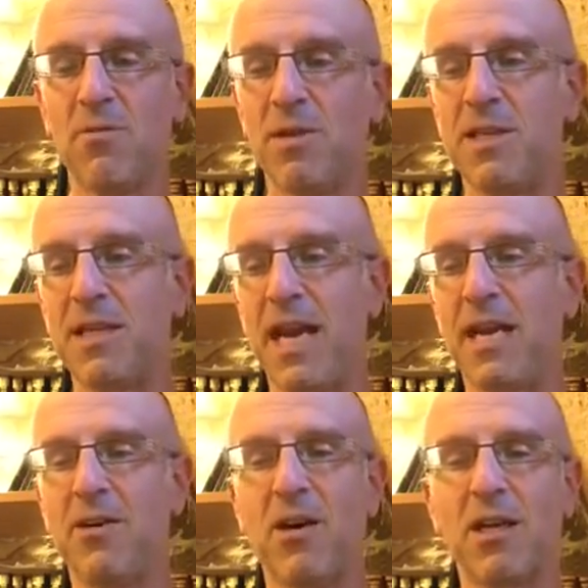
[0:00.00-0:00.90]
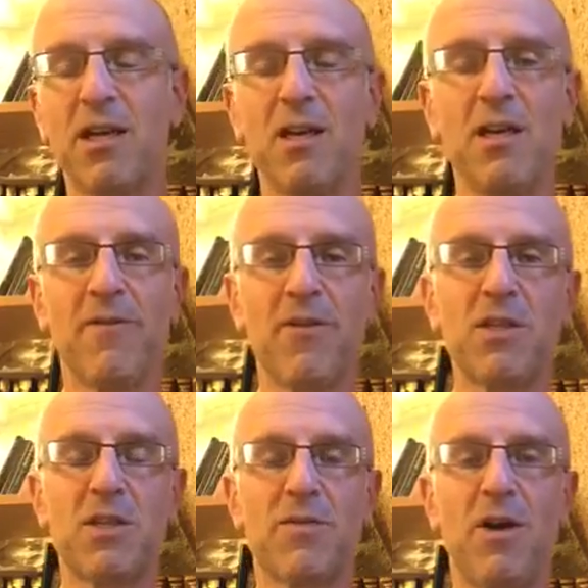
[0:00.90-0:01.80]
would say, look,
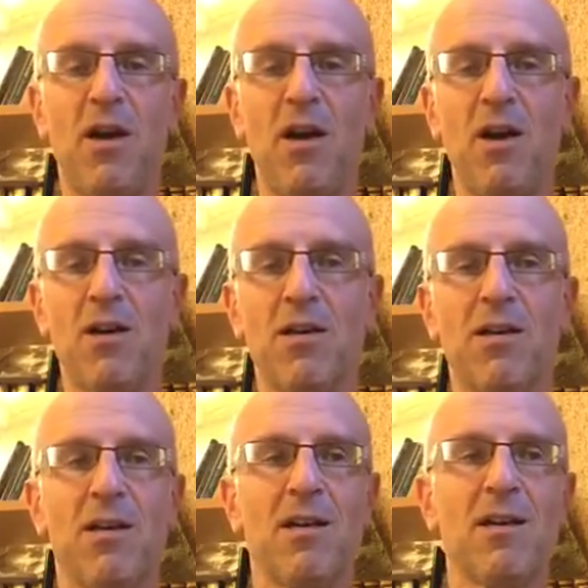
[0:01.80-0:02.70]
first of all,